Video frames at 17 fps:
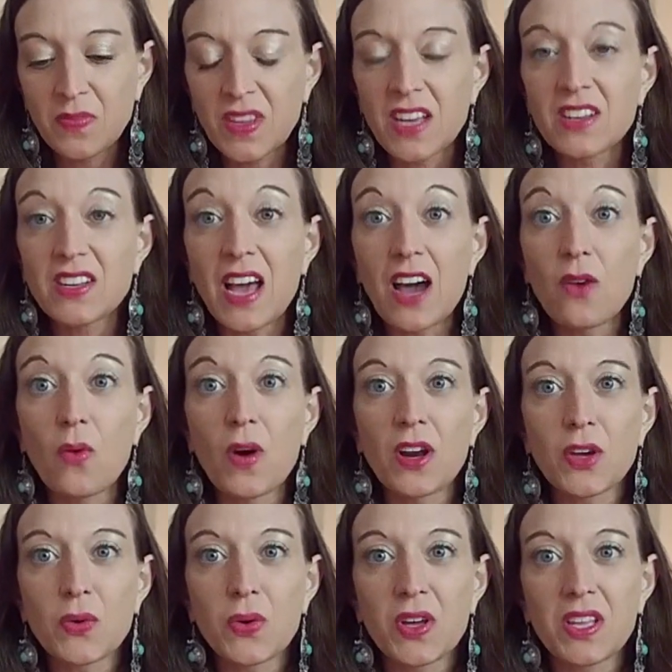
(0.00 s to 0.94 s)
Now I want to
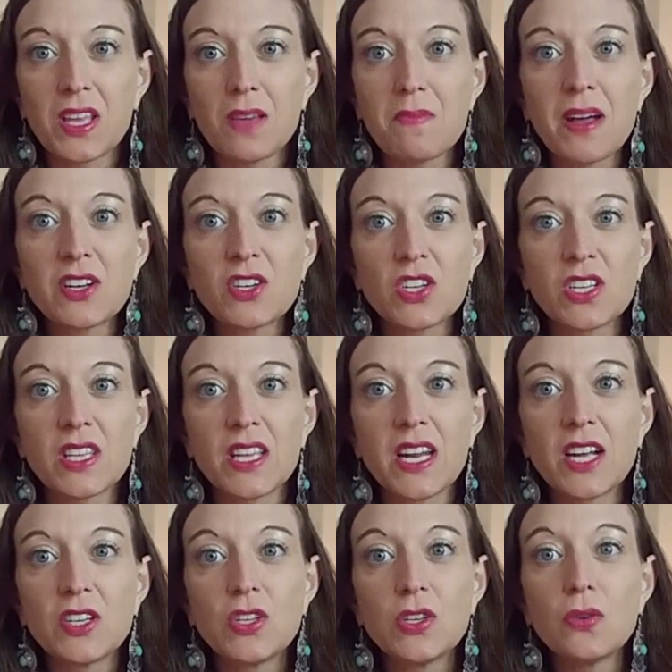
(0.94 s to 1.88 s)
quickly mention that I
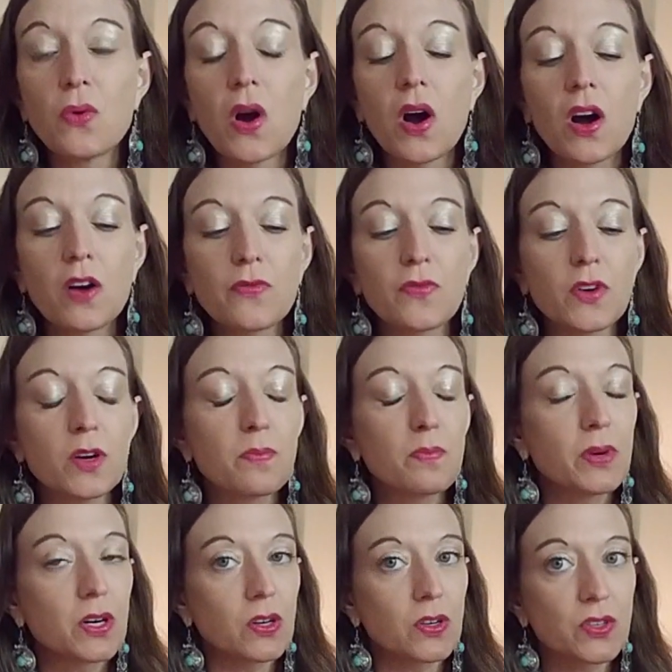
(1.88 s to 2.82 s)
do offer
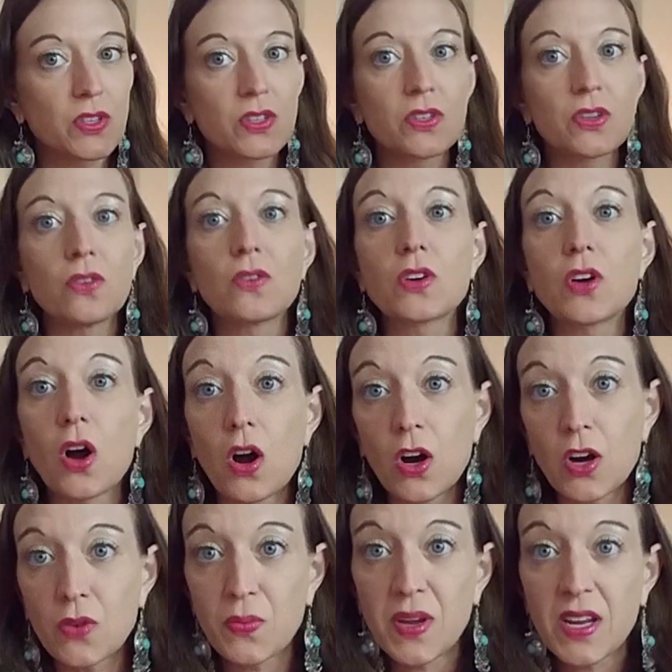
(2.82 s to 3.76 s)
personal
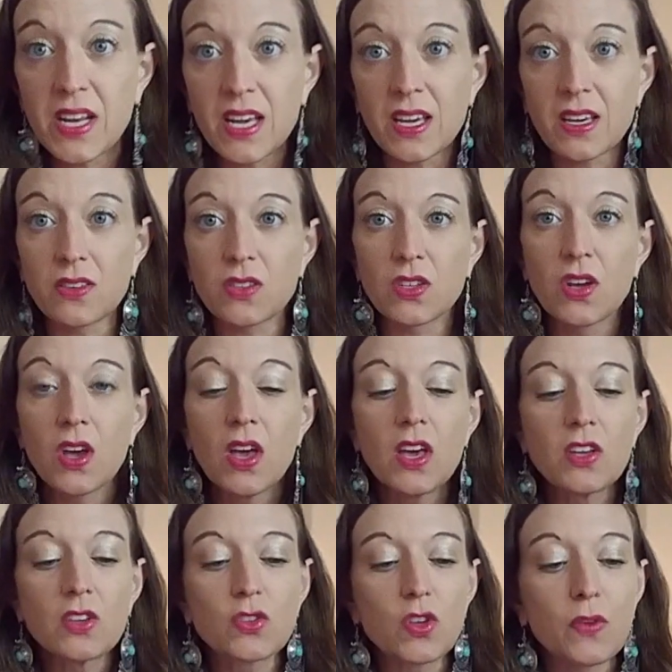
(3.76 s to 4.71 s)
card readings,
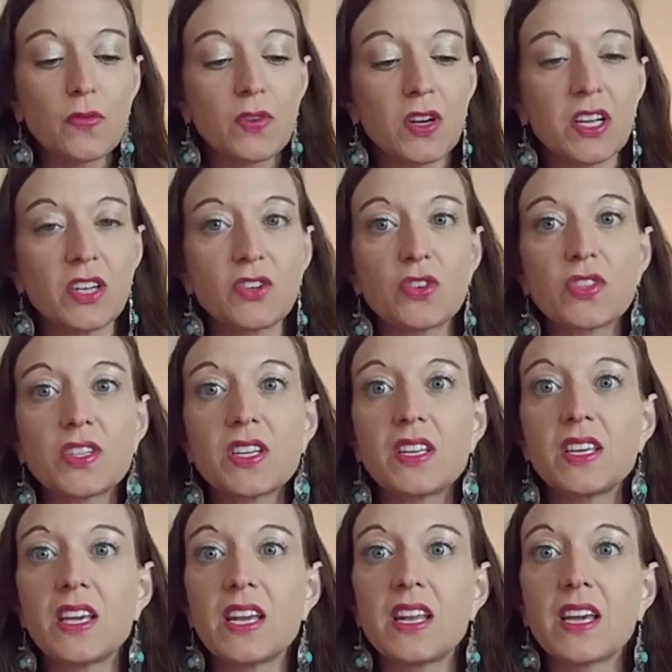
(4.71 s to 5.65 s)
so if you're interested in
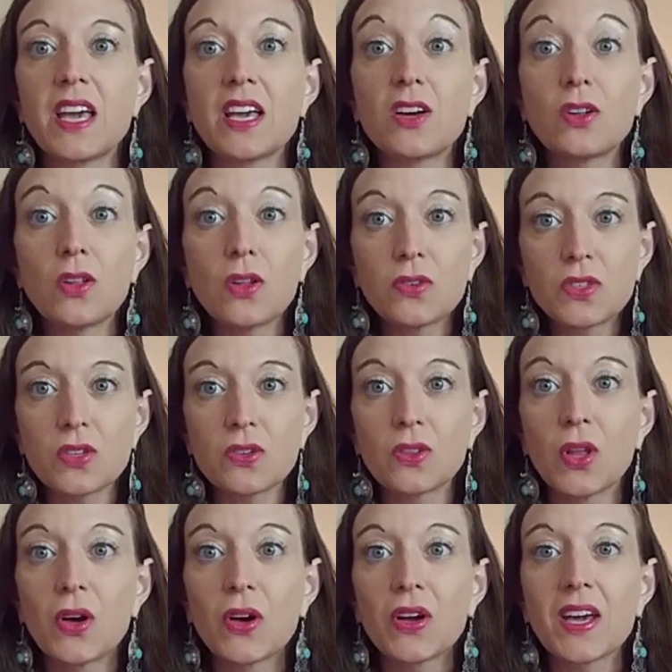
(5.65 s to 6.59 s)
getting a closer
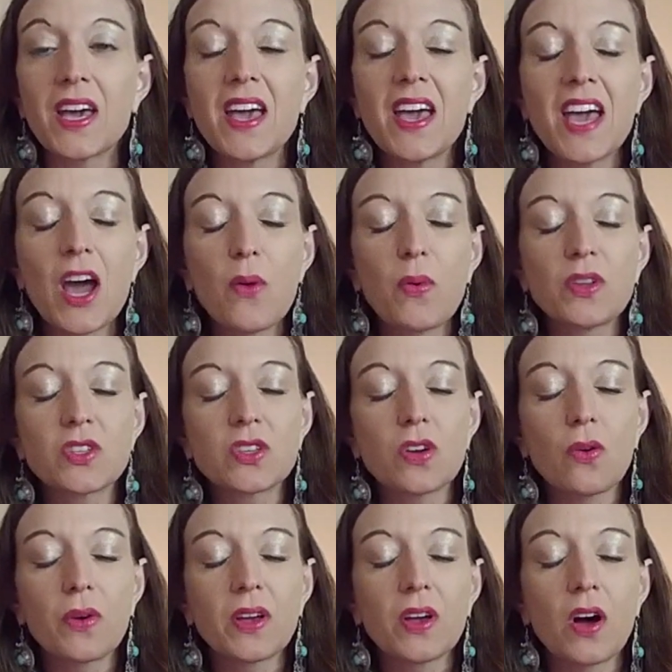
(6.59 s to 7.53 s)
look at what's
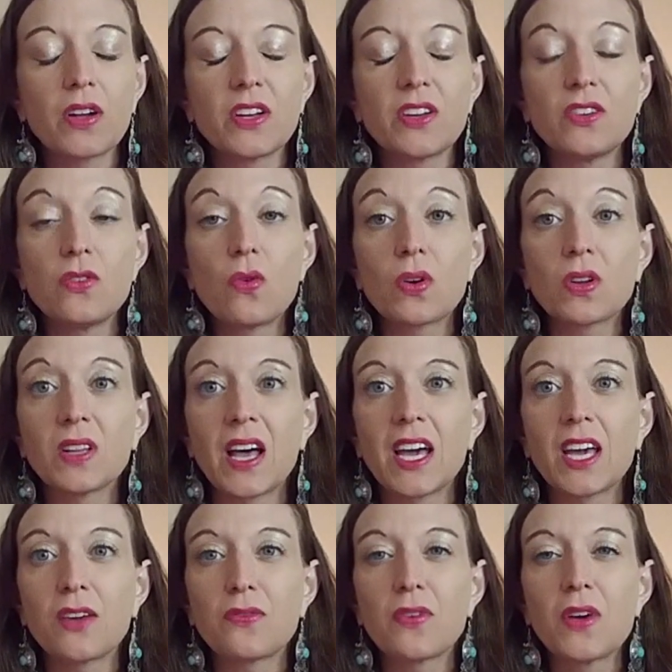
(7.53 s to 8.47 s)
going on in your
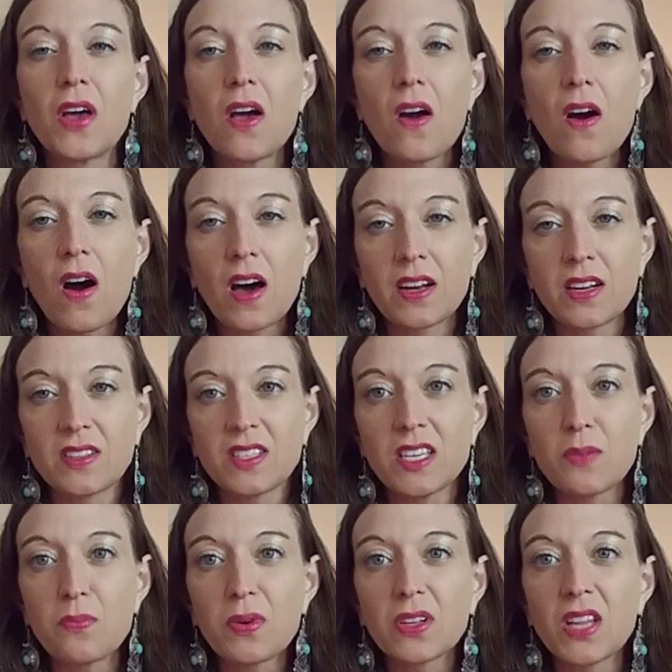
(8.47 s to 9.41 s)
life on a
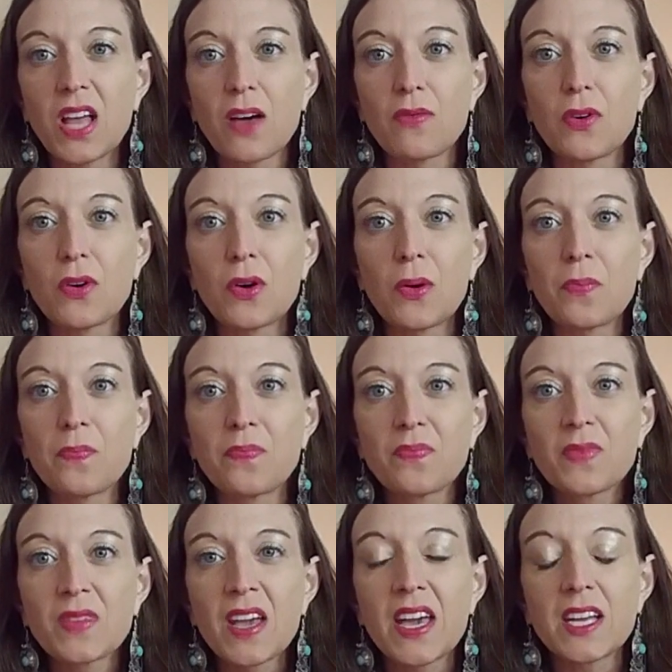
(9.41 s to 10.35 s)
deeper level,
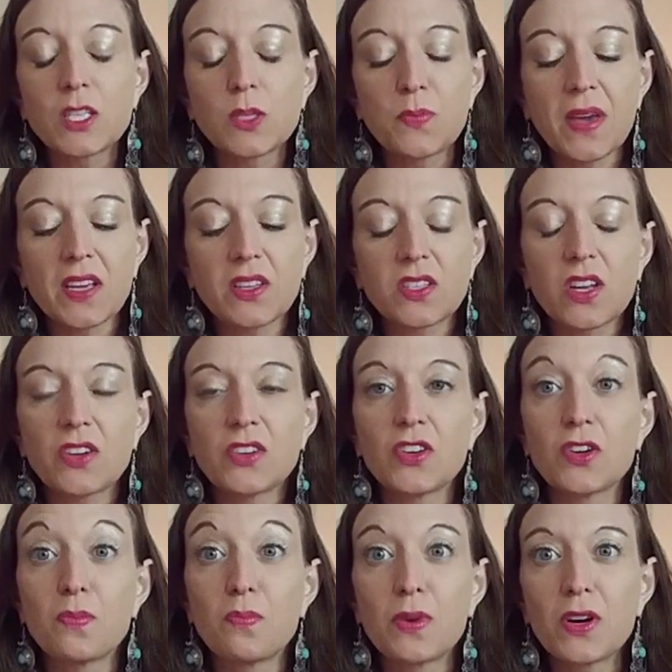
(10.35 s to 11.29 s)
it's based on your
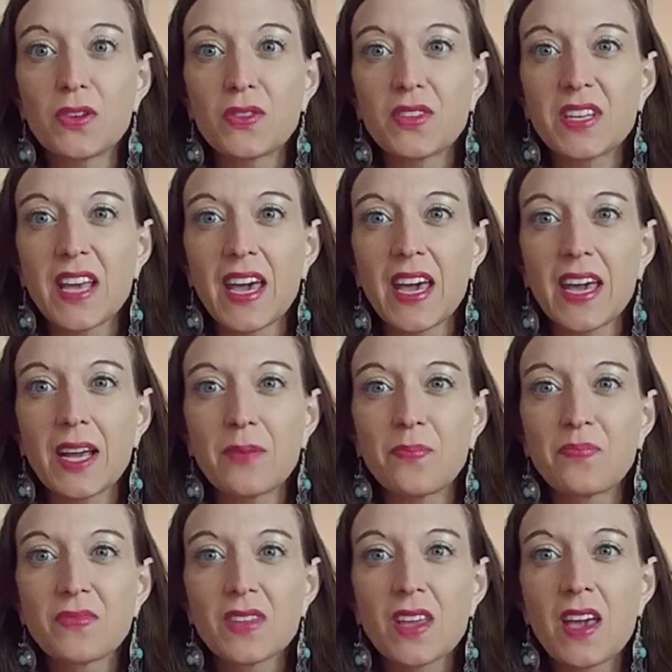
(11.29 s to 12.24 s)
birthday
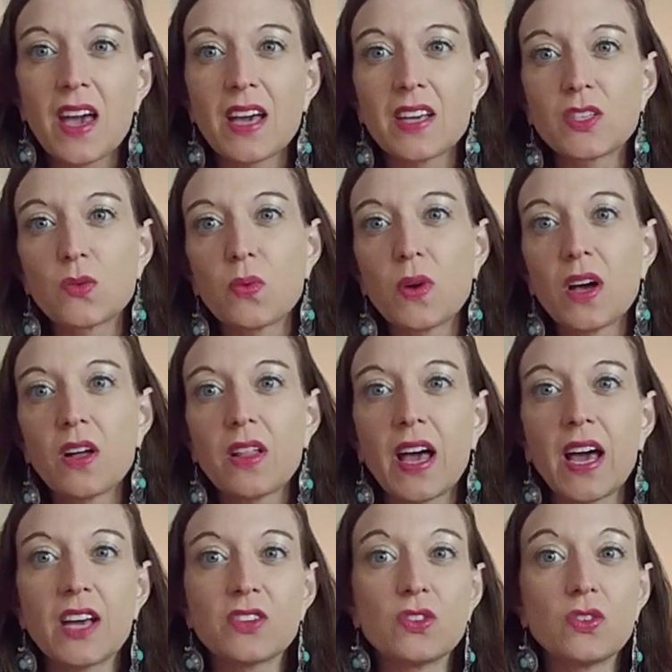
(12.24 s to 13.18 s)
as well
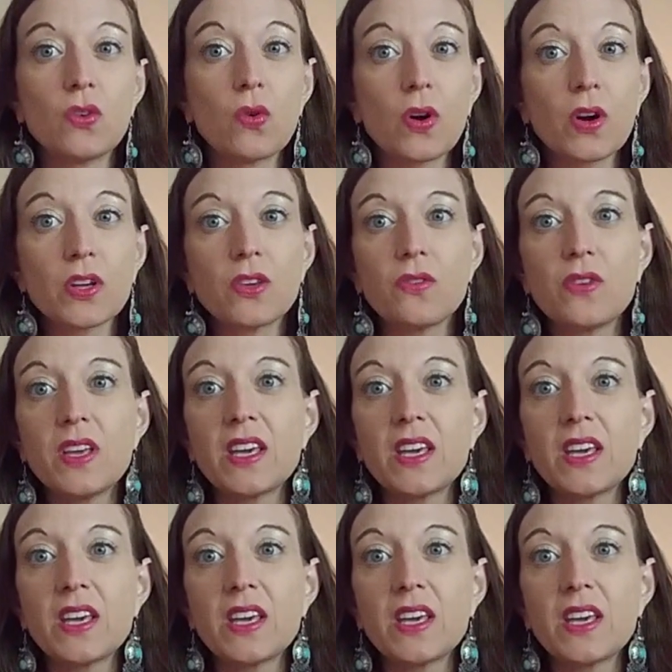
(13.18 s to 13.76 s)
as your unique